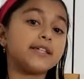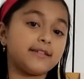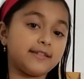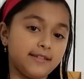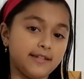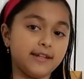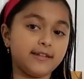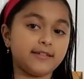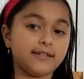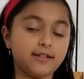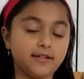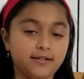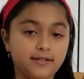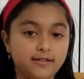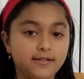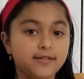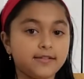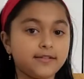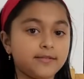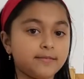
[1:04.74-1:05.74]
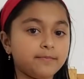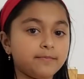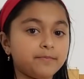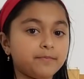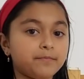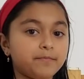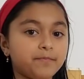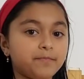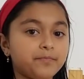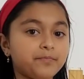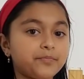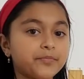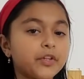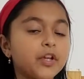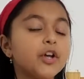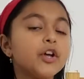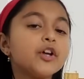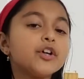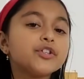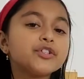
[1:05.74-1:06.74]
its distance.
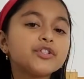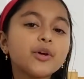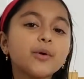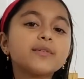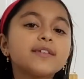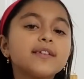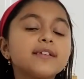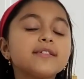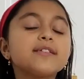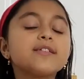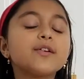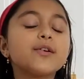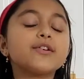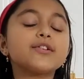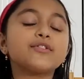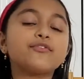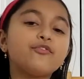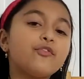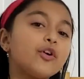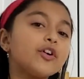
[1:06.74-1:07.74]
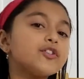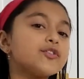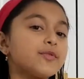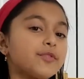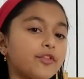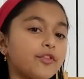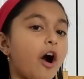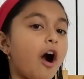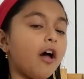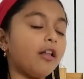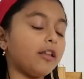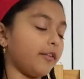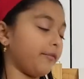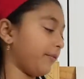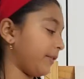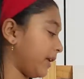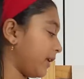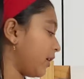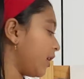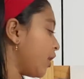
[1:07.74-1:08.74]
So since there's force with all of
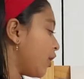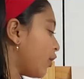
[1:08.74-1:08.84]
it,